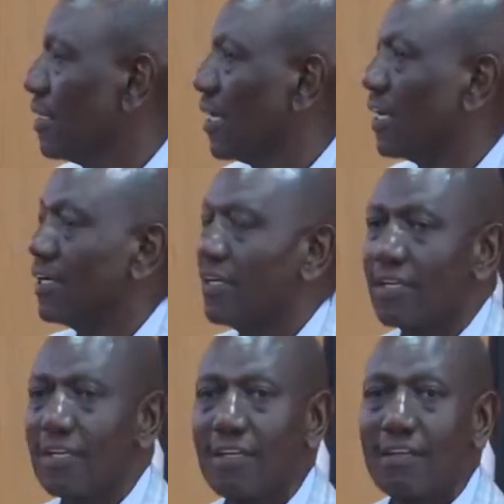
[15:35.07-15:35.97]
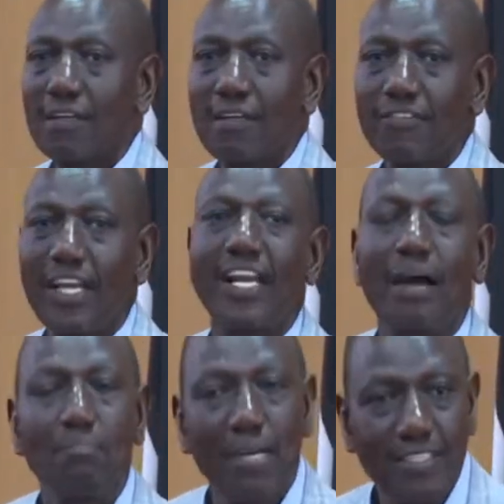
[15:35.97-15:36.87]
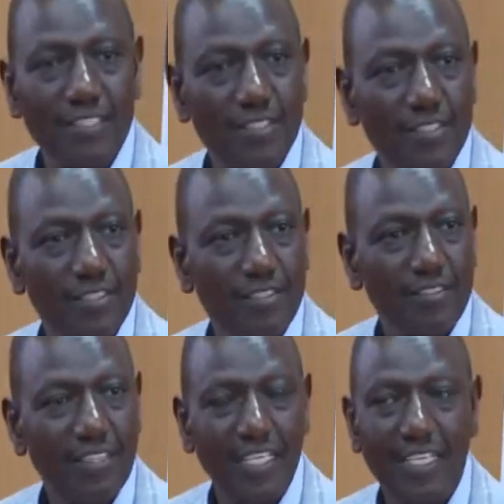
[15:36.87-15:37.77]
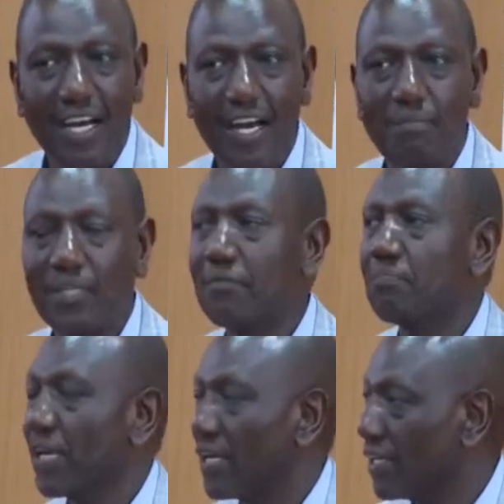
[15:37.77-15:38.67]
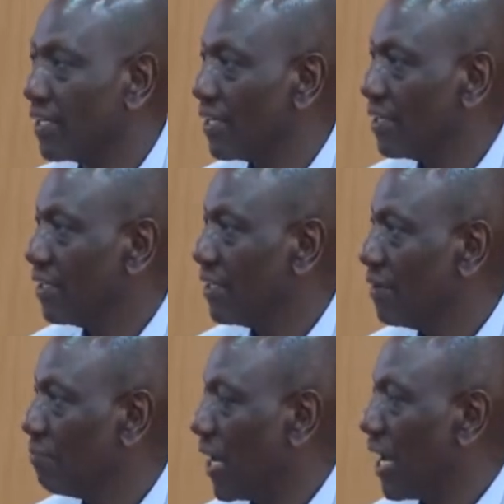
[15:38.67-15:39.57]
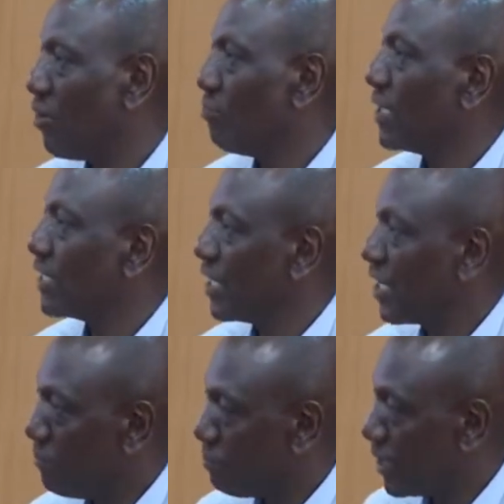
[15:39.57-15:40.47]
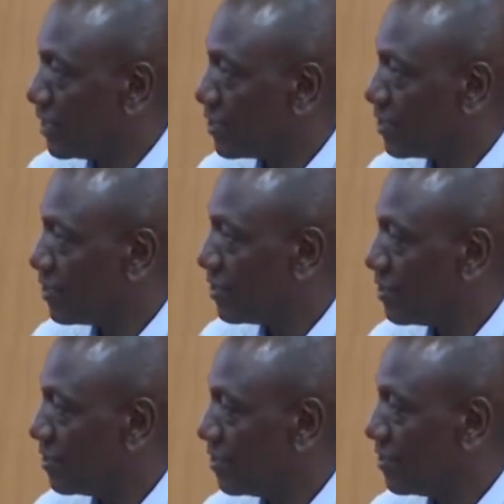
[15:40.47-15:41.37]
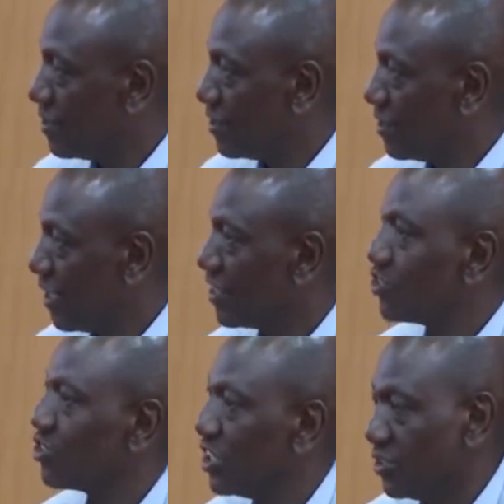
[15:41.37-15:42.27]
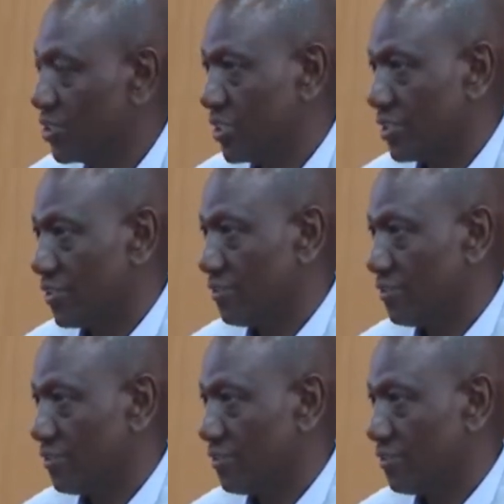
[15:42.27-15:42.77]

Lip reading: And the numbers that are being paid by our betting companies has changed.